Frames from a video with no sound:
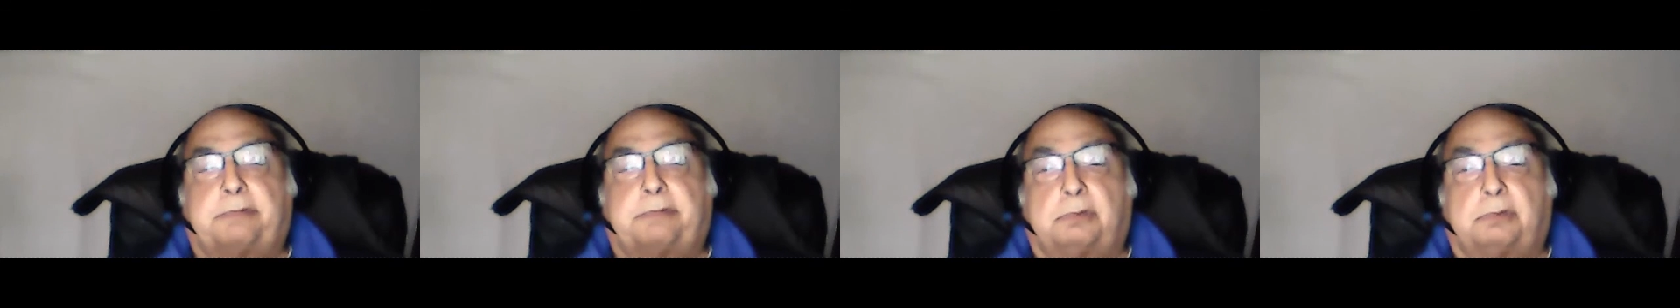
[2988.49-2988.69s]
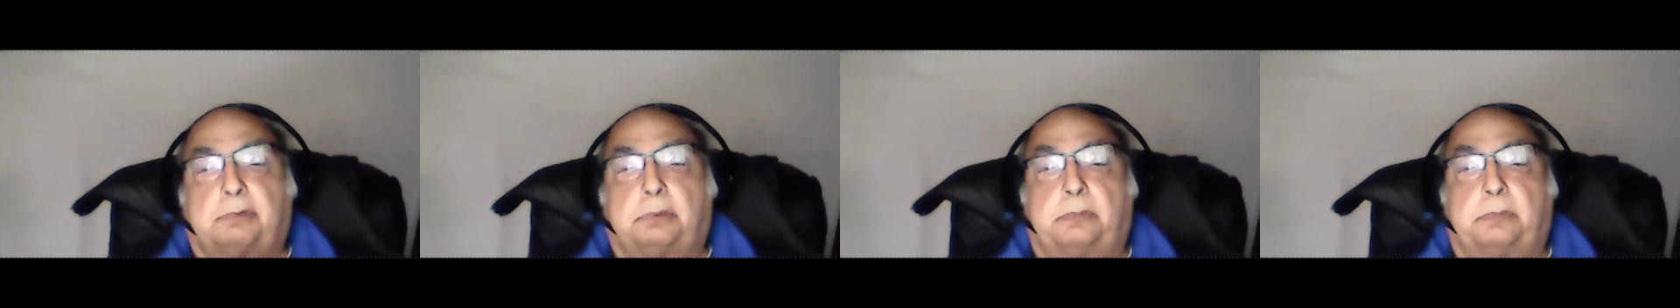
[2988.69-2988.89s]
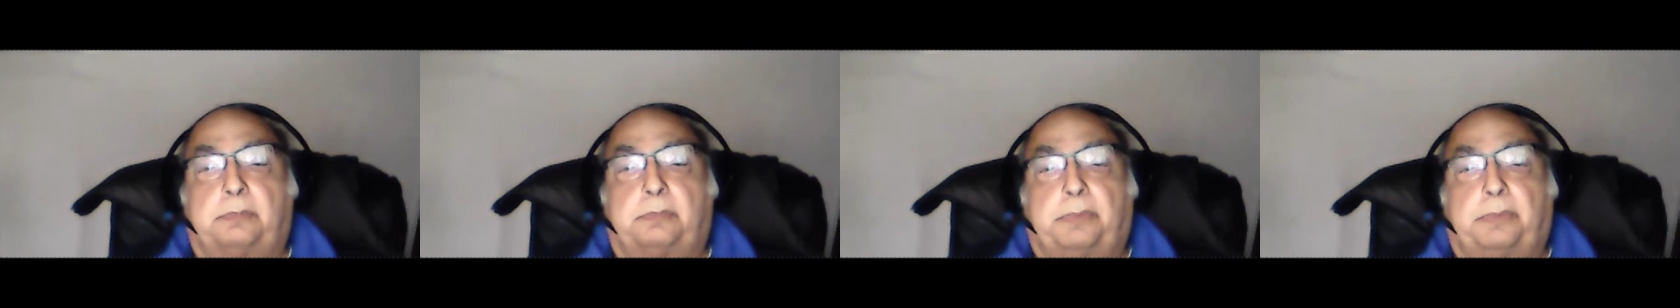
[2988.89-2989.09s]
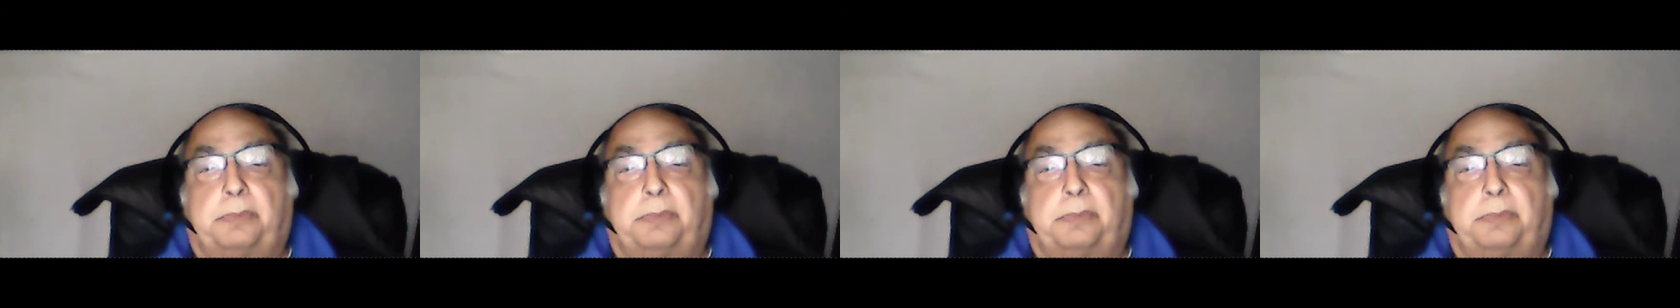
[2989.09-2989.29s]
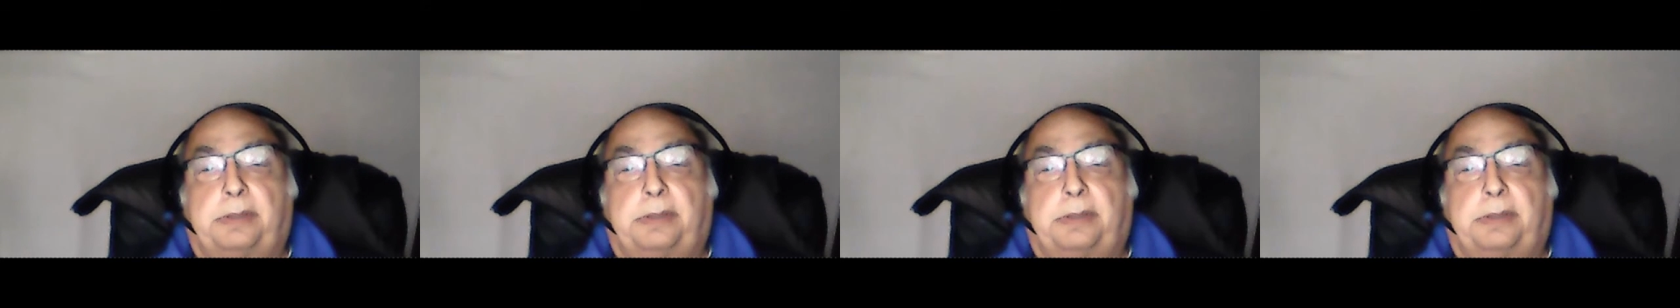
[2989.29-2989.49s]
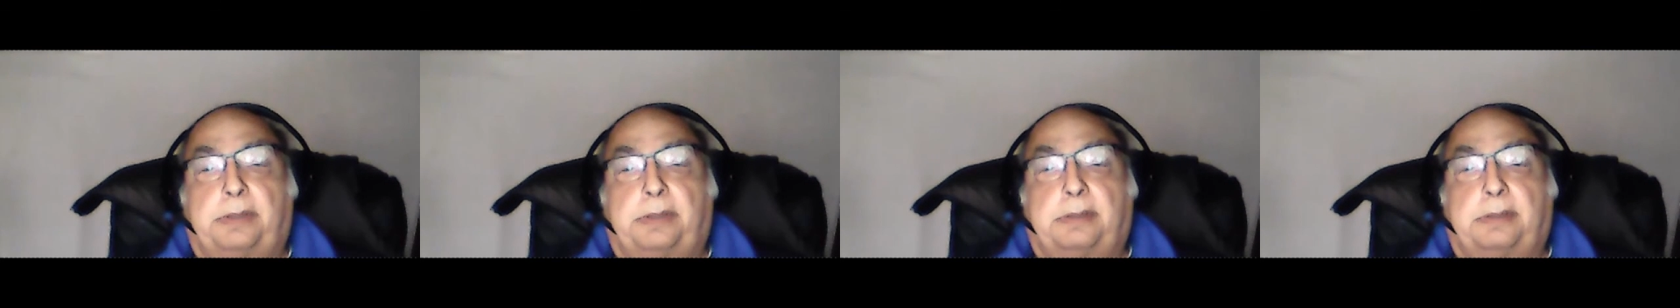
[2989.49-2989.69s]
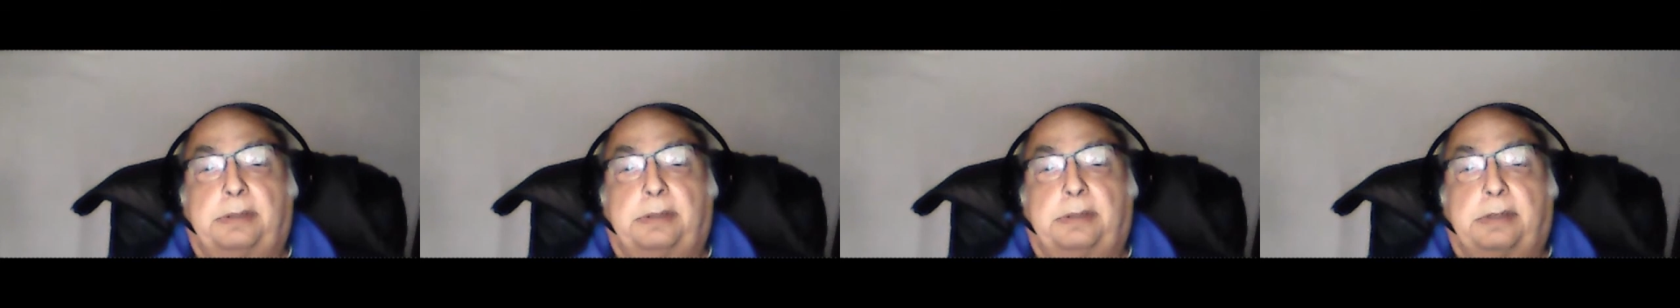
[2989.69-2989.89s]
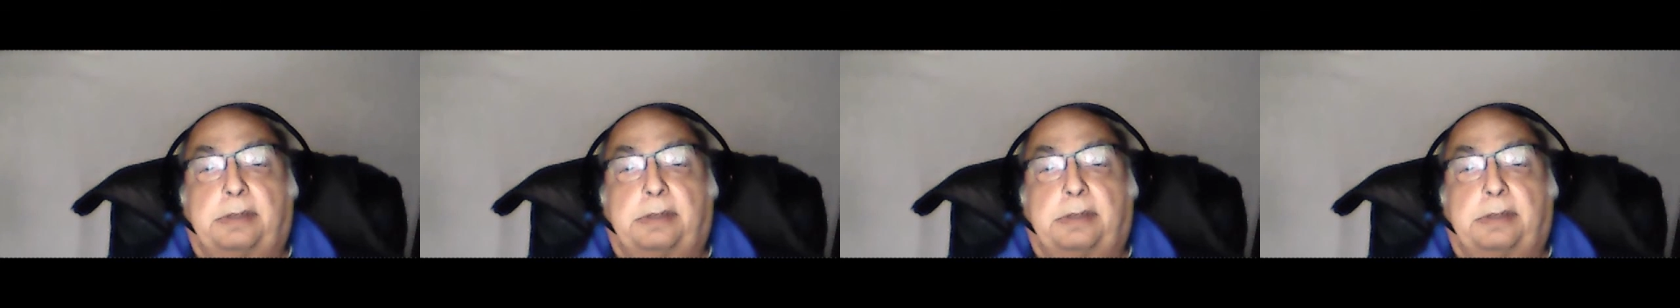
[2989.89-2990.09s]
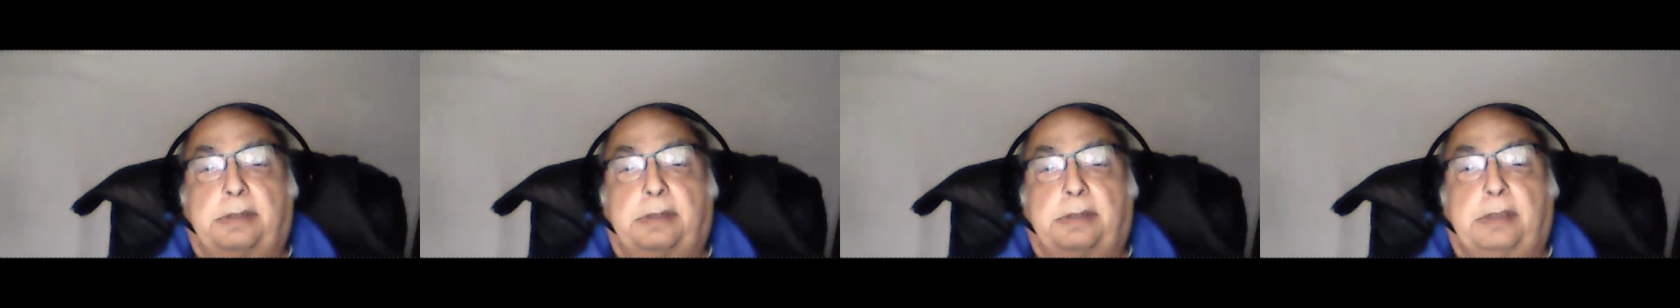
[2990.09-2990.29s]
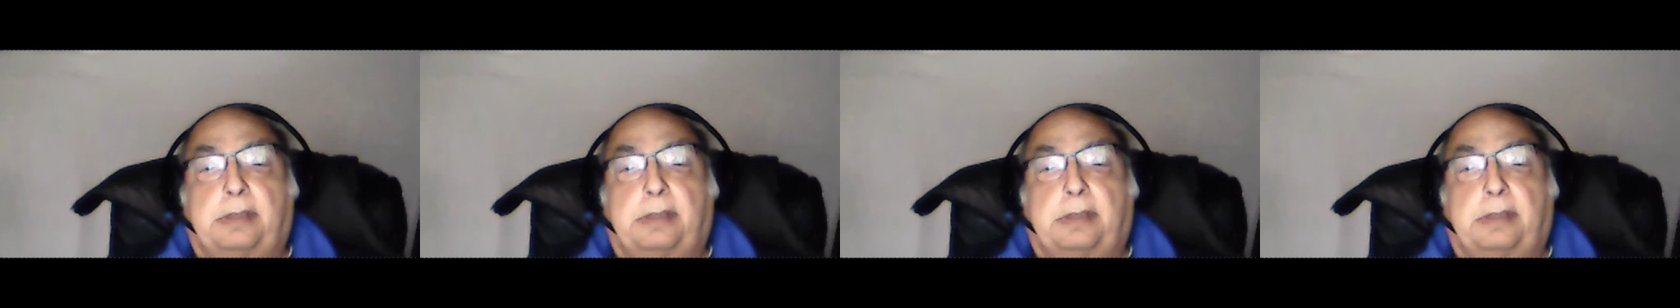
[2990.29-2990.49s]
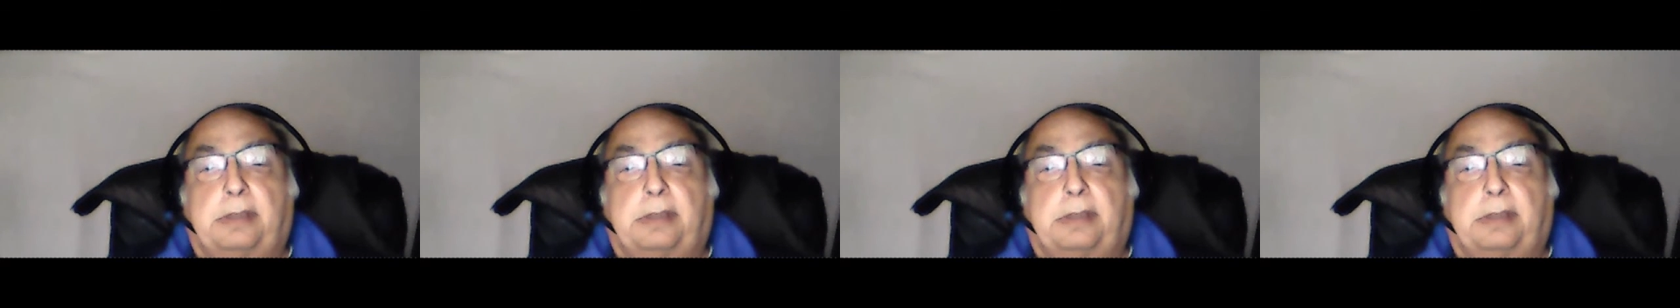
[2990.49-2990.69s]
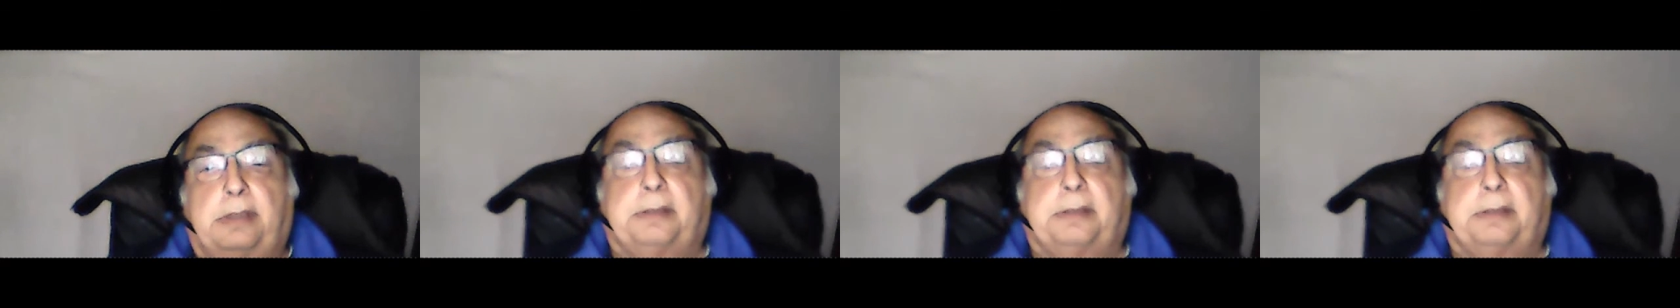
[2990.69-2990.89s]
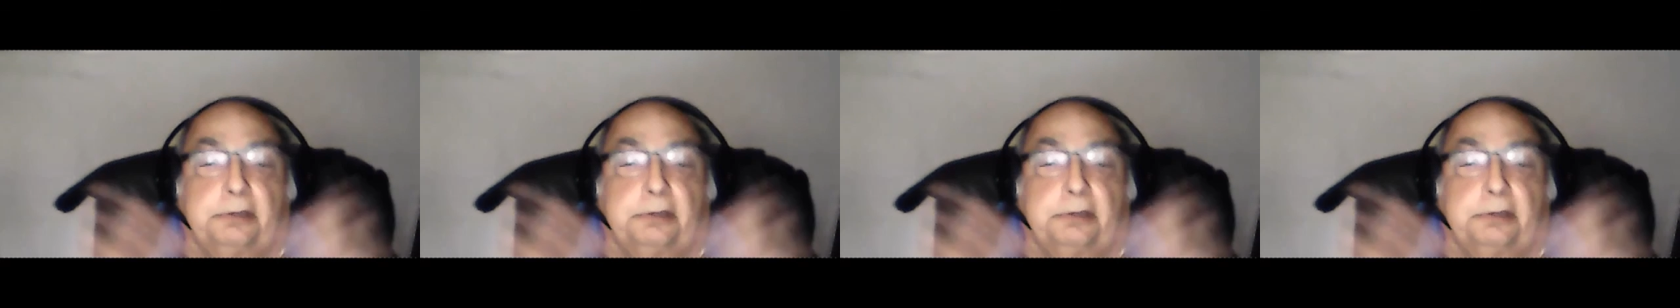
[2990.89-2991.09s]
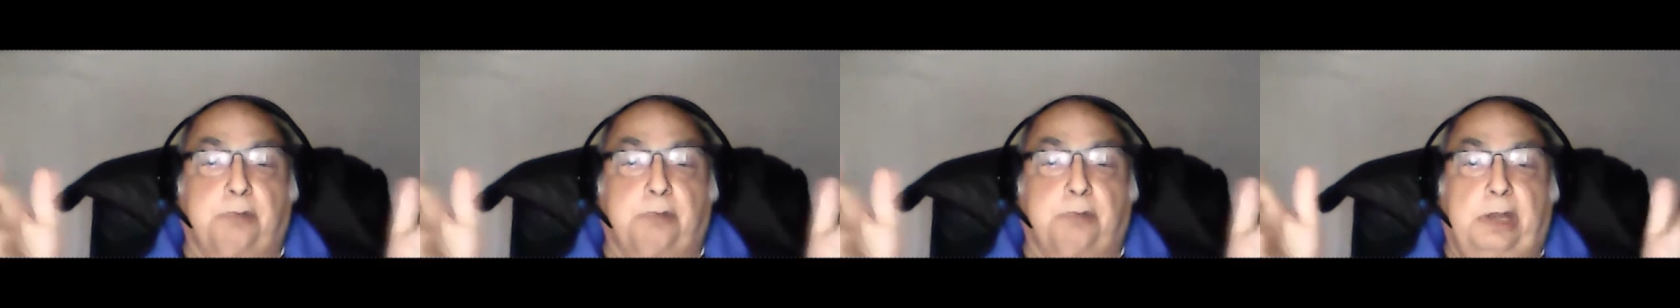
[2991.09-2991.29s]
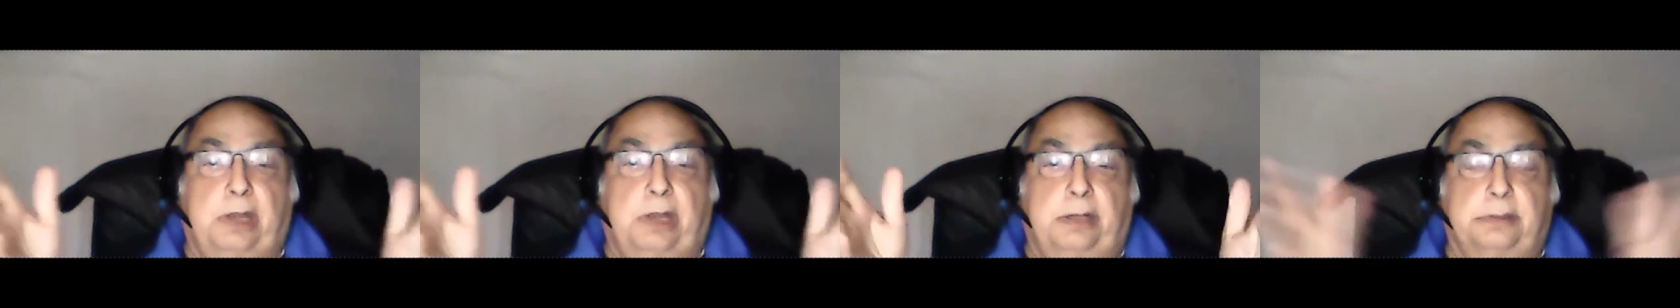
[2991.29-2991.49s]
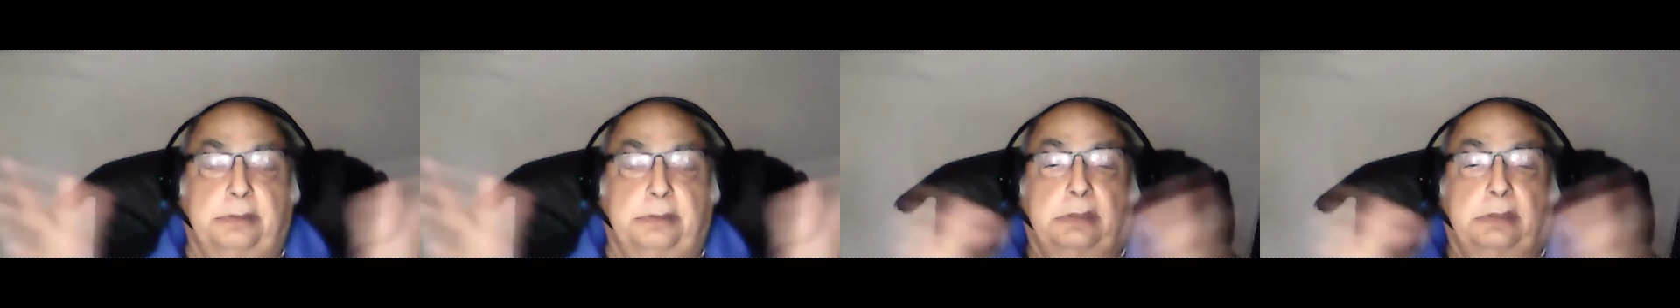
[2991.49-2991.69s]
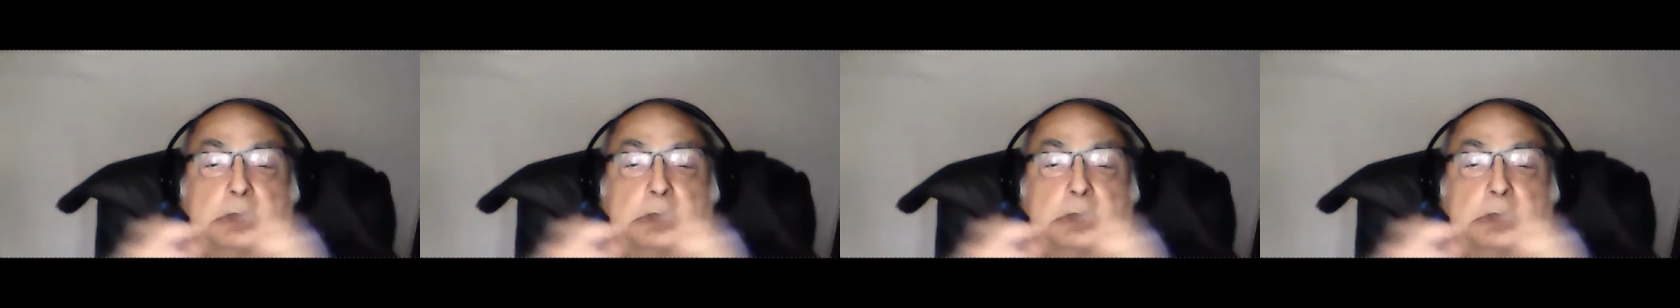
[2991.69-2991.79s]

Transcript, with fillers: grew. um, of the spread.